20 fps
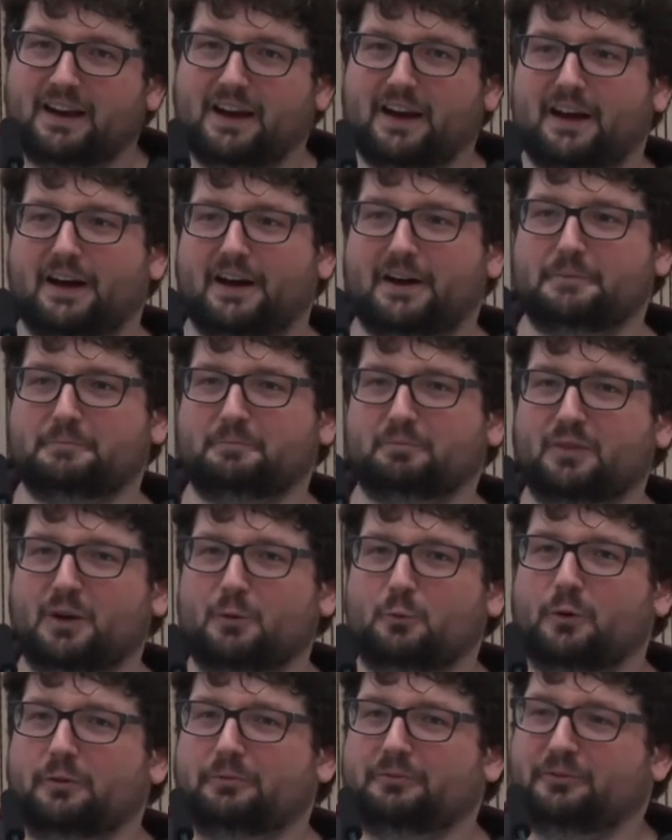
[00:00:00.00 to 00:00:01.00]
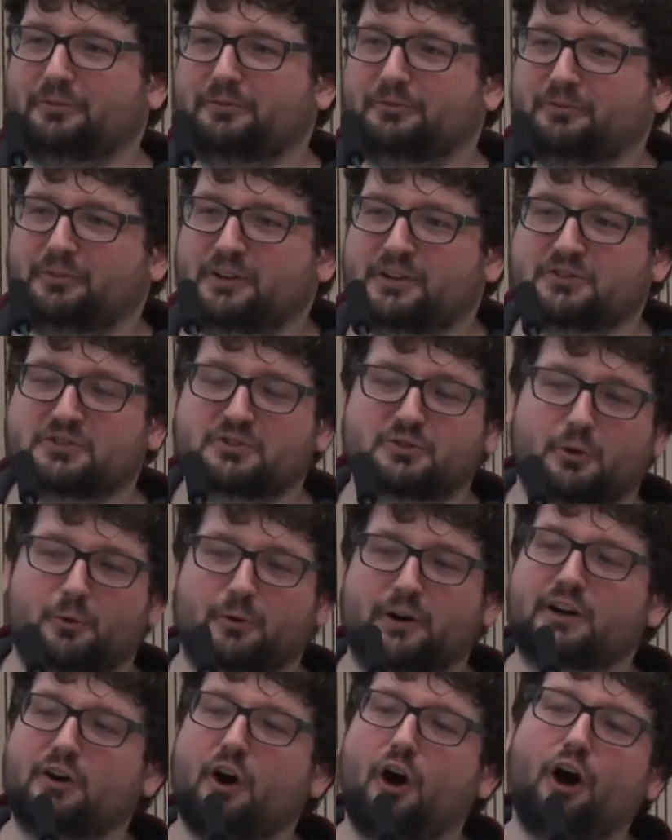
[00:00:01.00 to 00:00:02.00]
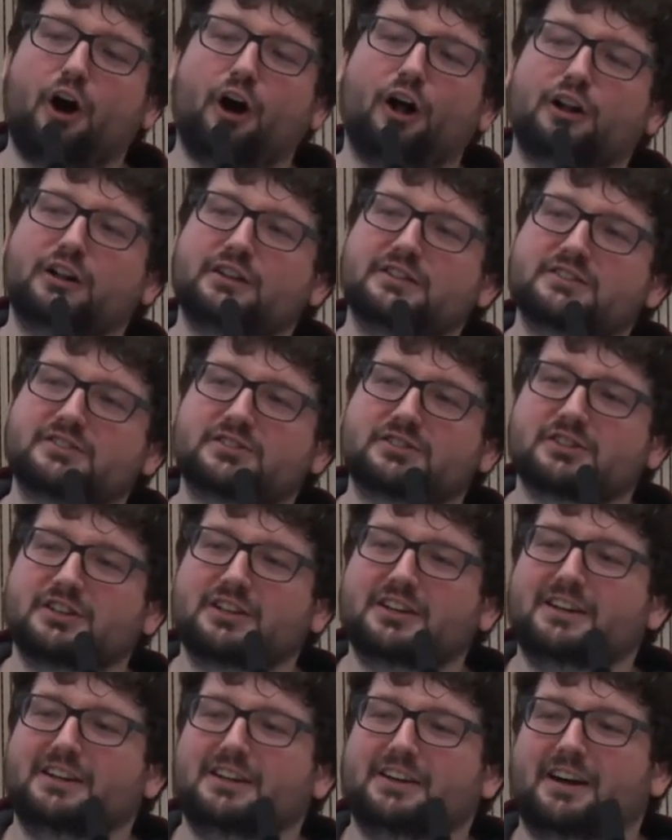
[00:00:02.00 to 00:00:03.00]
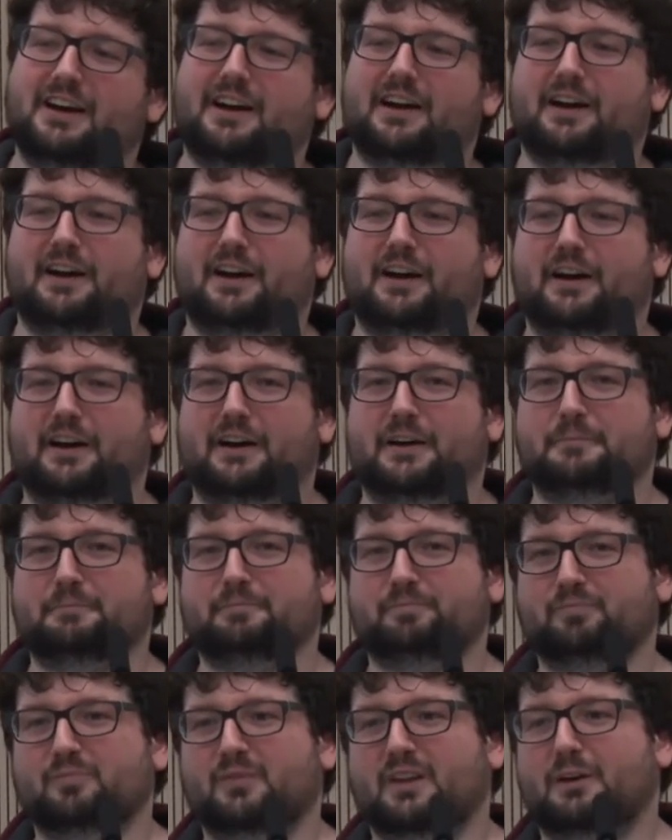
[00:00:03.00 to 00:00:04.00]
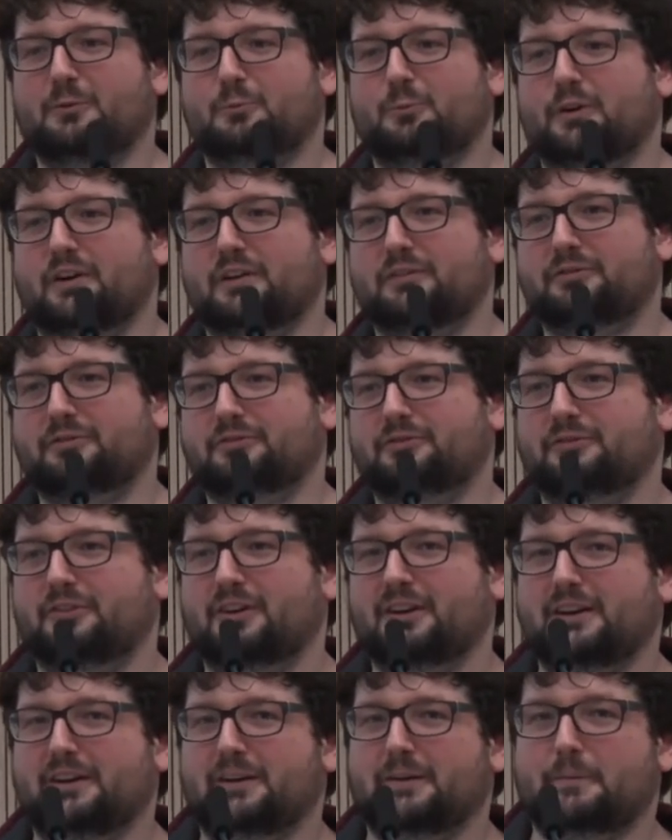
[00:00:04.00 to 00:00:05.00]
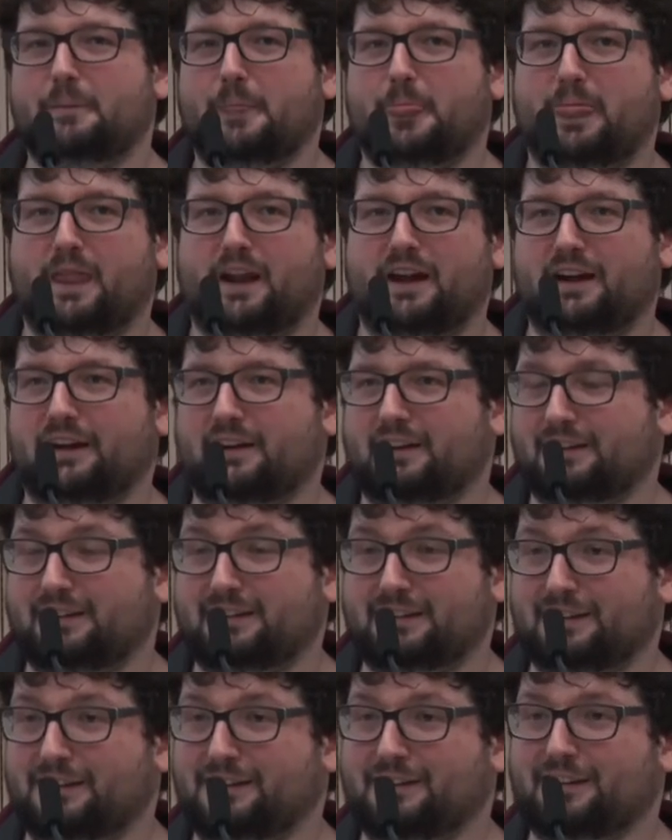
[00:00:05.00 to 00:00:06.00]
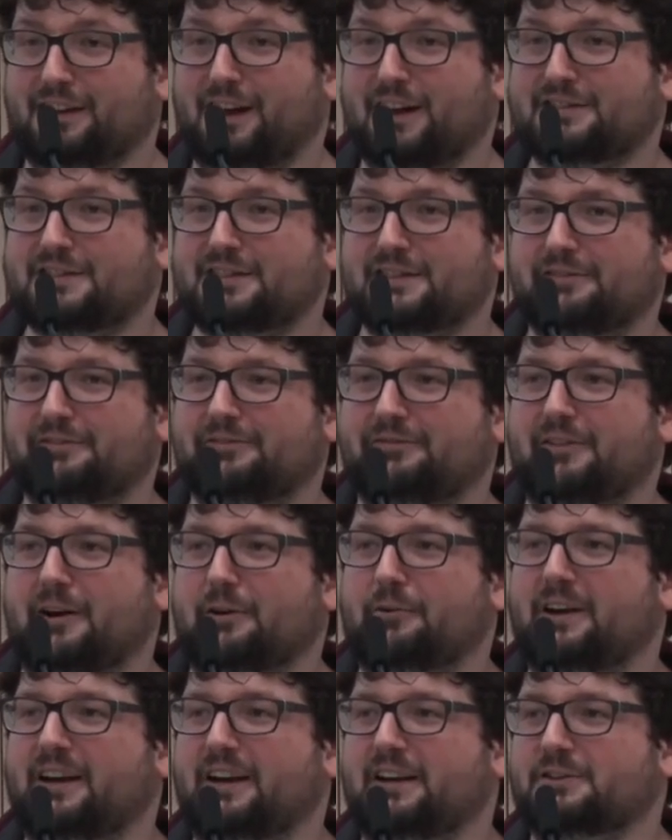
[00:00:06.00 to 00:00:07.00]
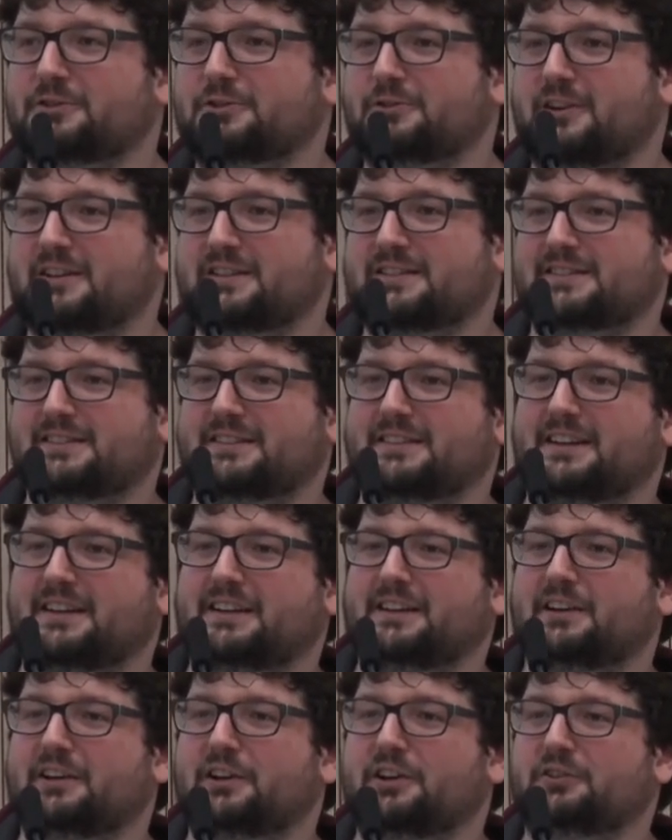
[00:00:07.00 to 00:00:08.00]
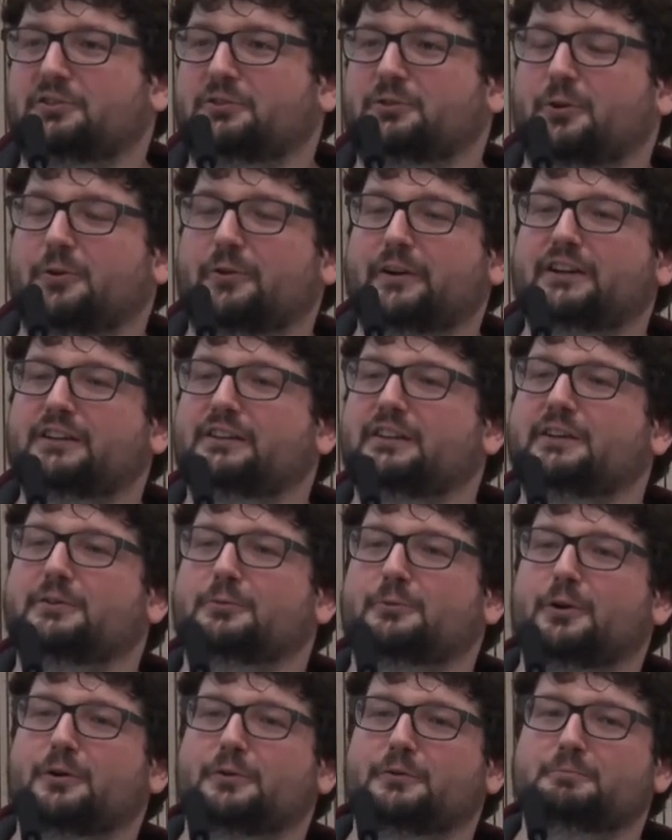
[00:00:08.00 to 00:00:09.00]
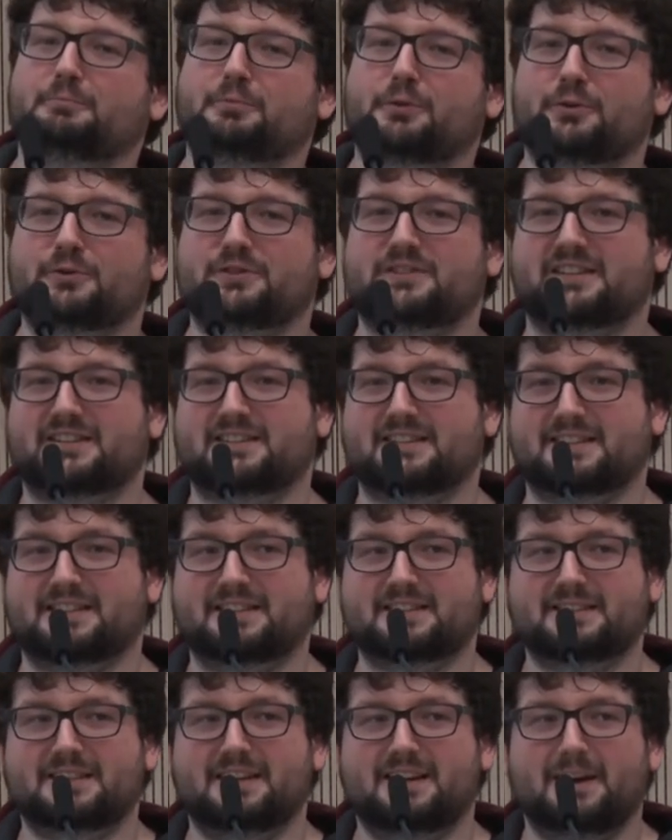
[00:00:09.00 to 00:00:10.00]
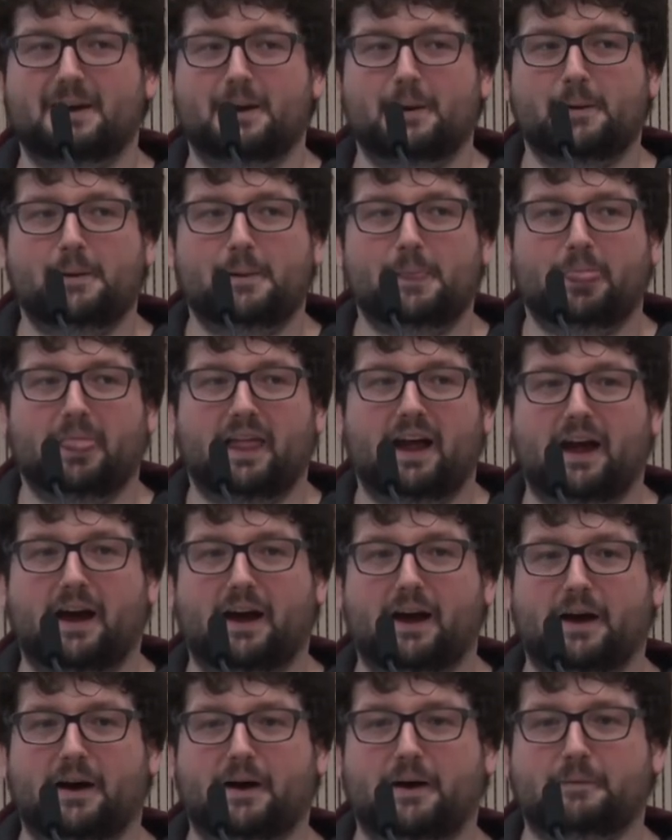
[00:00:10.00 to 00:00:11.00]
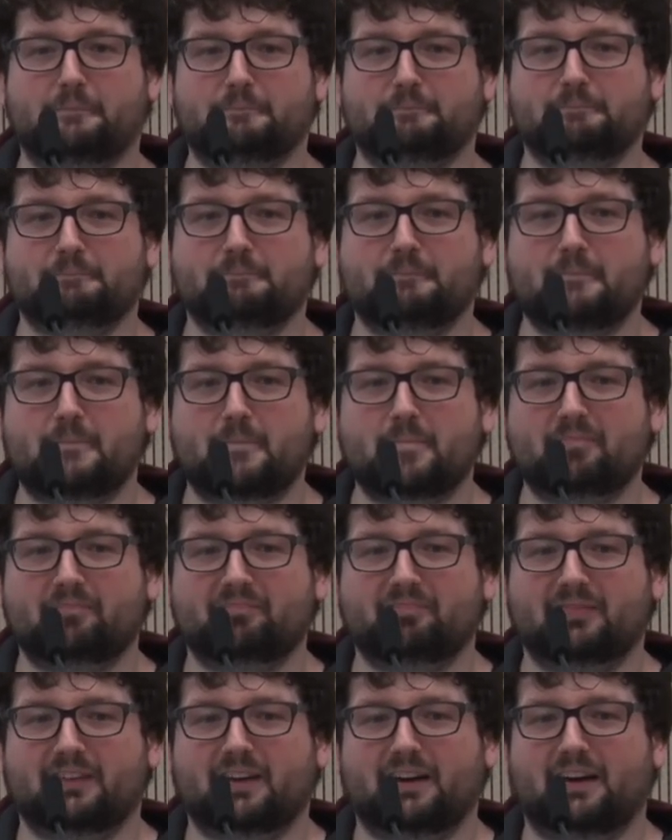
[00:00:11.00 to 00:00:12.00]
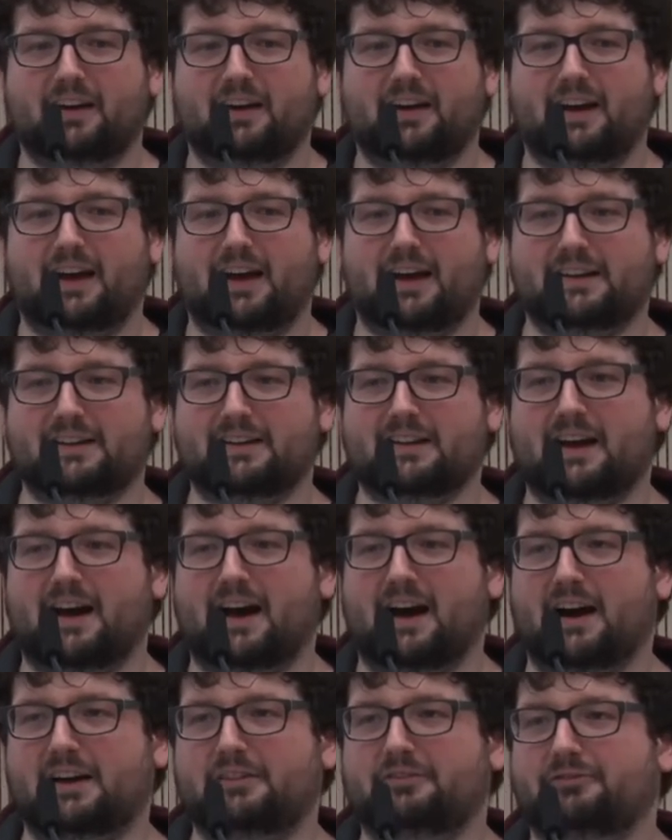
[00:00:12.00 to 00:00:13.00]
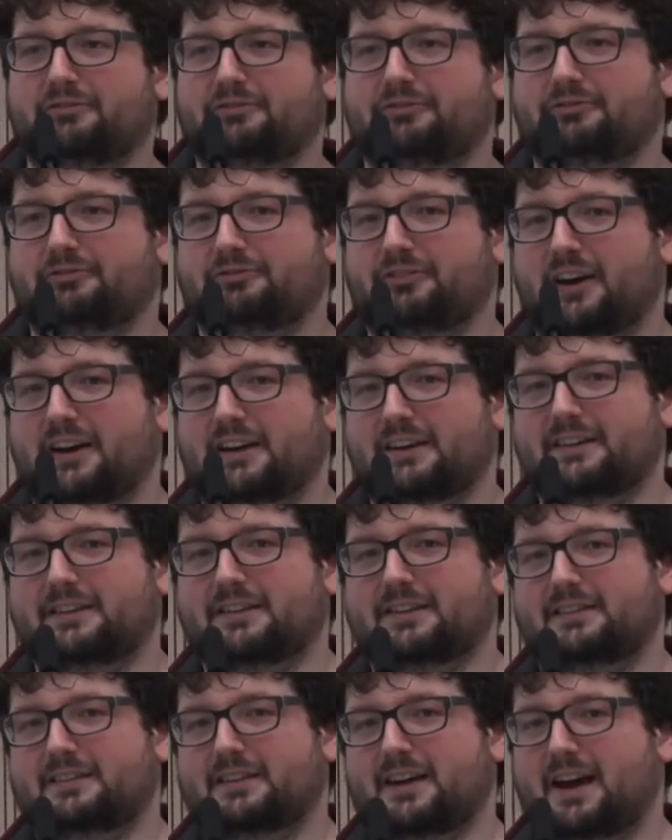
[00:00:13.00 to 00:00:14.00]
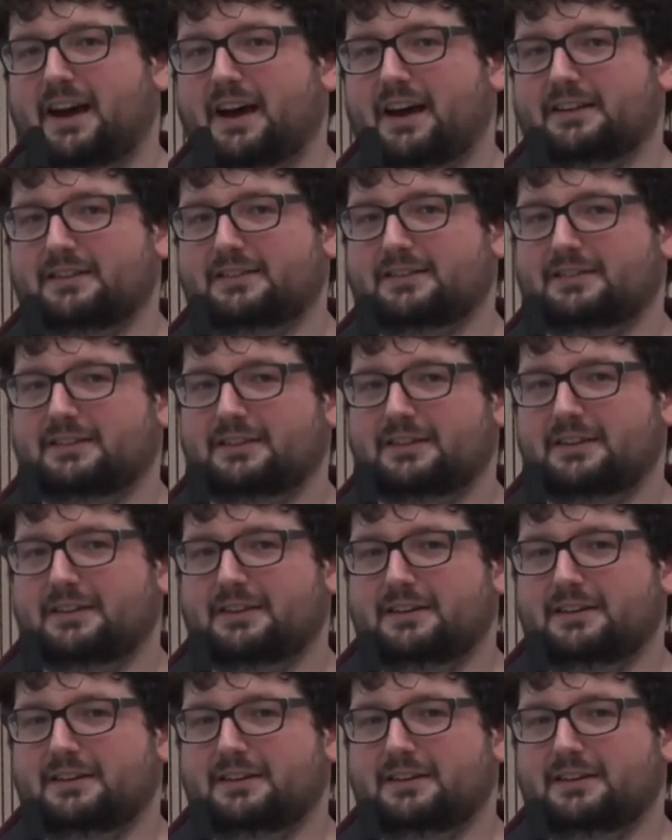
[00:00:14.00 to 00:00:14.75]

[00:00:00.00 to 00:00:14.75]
um, with historic halls, um, with uh, lots of very interesting historically grown processes. Um, and I think that